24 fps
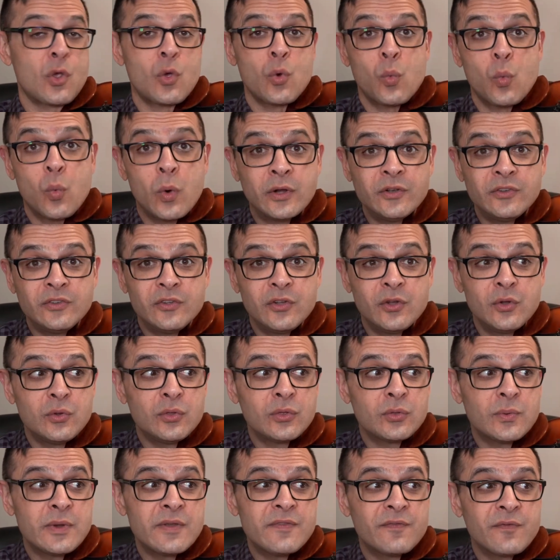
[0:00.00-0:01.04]
1, 2,
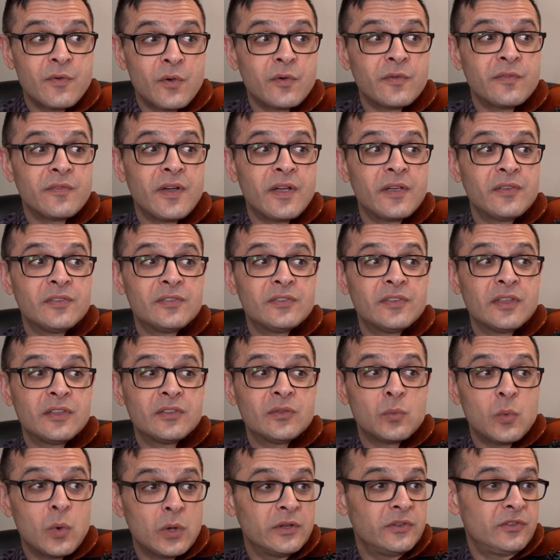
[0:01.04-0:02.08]
3, 4, 5,
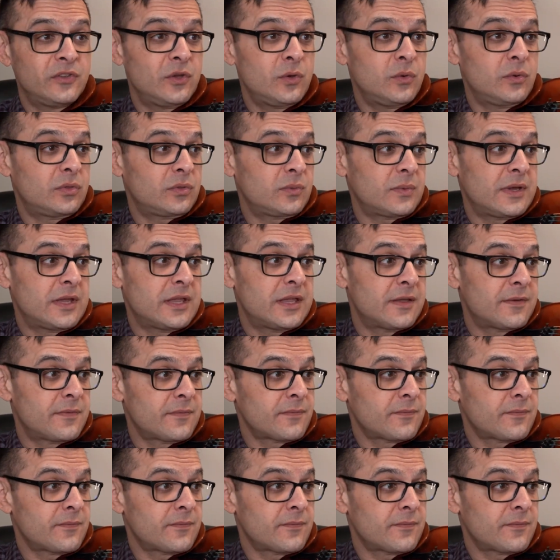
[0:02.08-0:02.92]
6. 1, 2, 3.